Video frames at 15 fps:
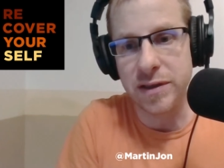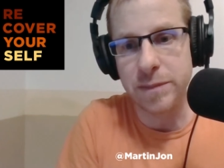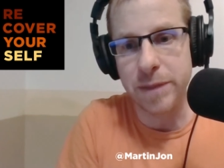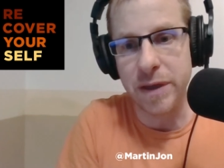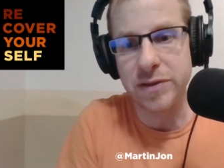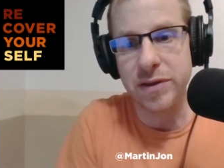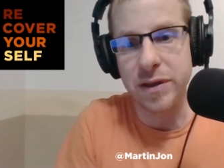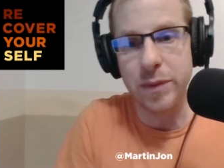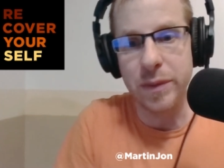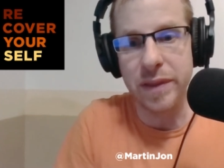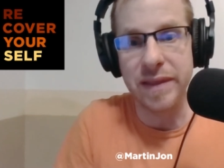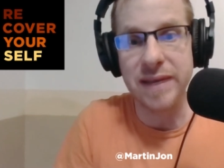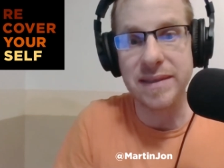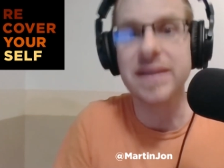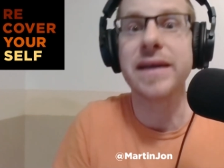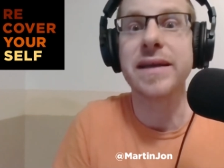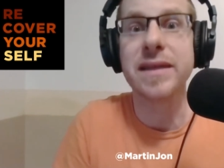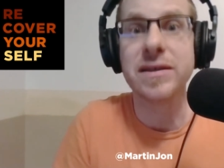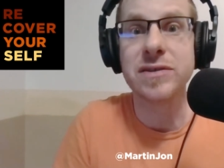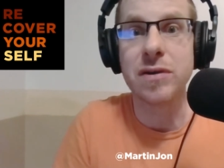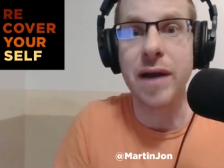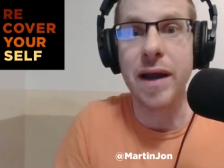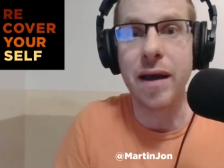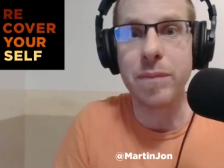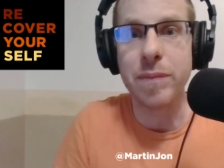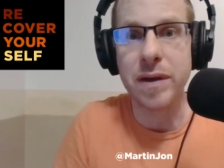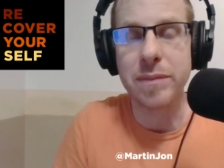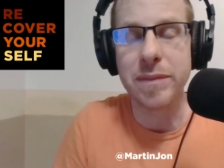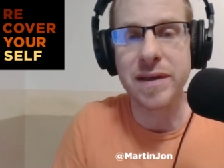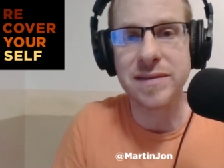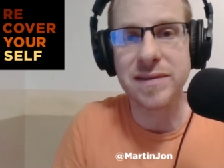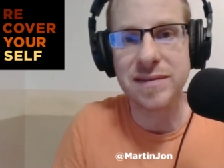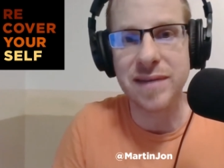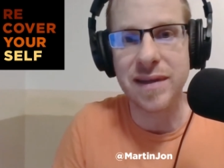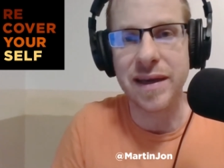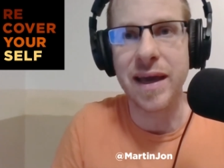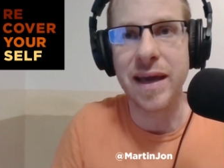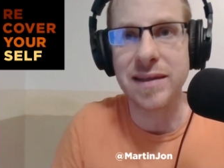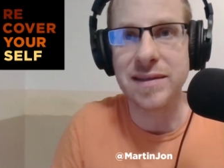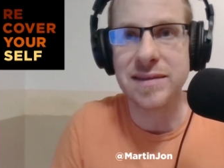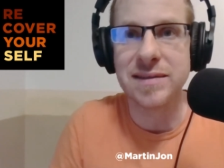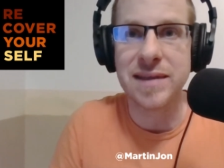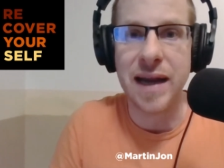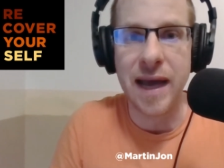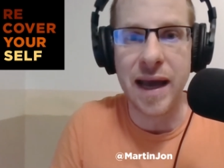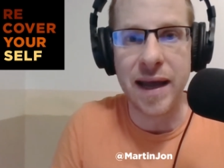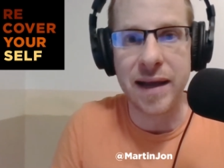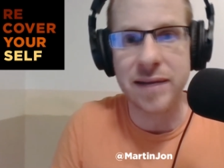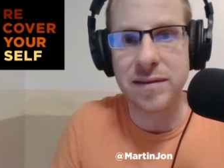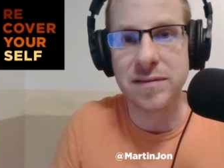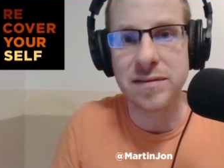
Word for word: especially when things like this are happening, because it's like, hey, this is an addict.